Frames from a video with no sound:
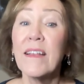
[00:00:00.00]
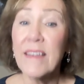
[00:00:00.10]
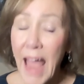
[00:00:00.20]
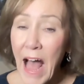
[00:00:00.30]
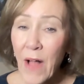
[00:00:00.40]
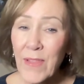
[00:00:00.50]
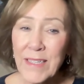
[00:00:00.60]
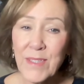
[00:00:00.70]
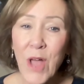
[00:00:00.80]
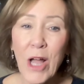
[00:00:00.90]
Now
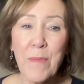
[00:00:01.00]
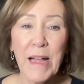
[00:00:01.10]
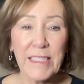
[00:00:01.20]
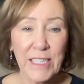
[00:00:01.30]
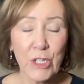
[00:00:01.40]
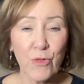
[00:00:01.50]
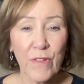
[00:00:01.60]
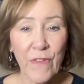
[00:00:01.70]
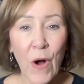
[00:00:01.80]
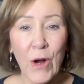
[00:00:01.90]
let's talk about Century
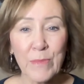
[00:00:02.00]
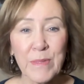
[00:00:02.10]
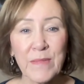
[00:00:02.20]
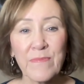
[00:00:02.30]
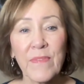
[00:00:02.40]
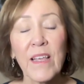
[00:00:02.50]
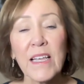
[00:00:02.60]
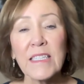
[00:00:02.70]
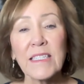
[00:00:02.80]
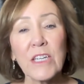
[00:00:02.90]
Farms.
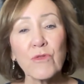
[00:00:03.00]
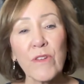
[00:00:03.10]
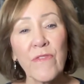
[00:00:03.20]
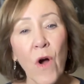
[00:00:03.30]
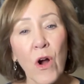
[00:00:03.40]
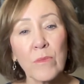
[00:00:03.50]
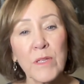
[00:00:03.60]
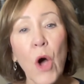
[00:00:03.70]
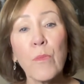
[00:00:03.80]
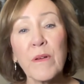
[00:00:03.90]
Century Farms
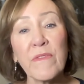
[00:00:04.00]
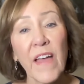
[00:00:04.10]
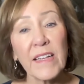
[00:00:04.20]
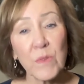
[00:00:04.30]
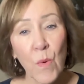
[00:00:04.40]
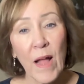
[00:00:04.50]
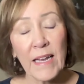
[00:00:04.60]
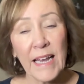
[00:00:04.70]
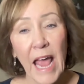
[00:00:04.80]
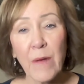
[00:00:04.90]
opened phase 1
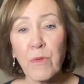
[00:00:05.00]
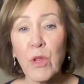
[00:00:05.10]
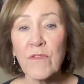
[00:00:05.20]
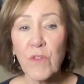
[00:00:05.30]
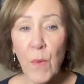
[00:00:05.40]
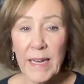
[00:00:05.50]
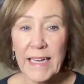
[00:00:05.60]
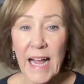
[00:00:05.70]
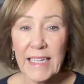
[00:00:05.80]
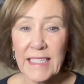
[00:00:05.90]
in April of
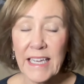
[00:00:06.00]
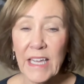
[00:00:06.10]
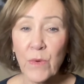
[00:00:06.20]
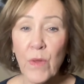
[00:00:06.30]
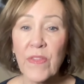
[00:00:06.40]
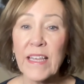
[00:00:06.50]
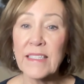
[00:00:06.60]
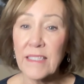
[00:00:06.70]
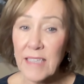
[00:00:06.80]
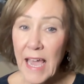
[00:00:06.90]
2019 with the
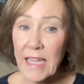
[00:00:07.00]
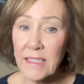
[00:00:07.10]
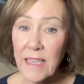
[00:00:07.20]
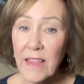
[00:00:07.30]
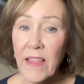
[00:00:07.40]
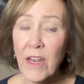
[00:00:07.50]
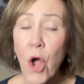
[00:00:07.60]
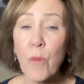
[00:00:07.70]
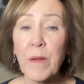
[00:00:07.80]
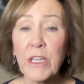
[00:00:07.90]
estates and then
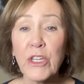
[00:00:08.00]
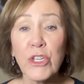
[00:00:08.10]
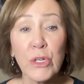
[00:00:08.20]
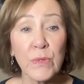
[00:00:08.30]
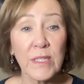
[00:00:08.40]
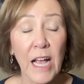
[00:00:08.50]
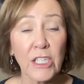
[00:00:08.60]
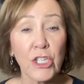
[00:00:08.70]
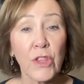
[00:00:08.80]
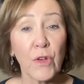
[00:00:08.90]
opened a new
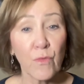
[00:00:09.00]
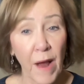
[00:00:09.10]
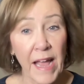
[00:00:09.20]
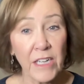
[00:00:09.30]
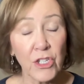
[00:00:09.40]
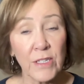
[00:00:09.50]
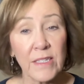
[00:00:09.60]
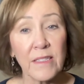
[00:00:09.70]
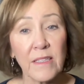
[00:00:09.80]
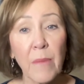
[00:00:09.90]
section, the ranch, in
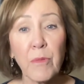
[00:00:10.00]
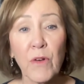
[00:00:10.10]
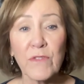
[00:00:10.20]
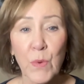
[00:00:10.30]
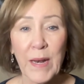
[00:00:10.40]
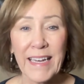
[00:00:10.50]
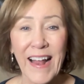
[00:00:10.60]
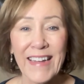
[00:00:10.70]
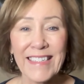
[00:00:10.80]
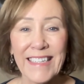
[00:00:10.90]
December of
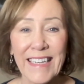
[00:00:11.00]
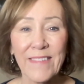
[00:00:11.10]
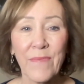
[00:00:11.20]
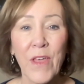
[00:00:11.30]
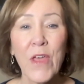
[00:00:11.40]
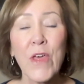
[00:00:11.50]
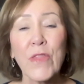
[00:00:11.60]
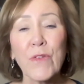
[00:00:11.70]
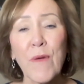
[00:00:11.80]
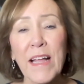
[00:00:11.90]
2019.
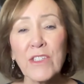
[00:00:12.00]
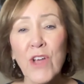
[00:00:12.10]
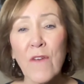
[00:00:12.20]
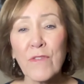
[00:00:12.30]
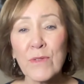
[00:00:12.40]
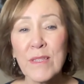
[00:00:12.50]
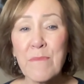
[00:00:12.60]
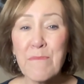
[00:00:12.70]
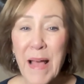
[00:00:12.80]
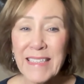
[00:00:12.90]
The ranch offers the
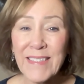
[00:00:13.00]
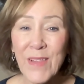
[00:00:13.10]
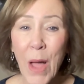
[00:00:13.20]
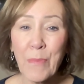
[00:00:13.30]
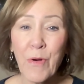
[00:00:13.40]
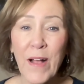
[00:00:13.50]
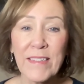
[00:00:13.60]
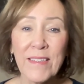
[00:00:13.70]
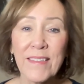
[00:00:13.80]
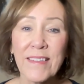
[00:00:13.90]
best lot
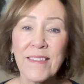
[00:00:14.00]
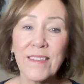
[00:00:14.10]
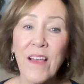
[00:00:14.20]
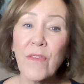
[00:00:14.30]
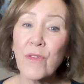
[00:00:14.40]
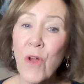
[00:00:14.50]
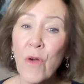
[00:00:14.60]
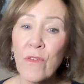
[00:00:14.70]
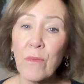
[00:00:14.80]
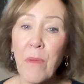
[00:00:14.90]
prices in southern
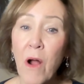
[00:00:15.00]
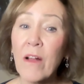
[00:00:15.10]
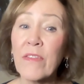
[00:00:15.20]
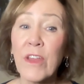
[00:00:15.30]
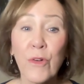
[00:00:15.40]
Overland Park that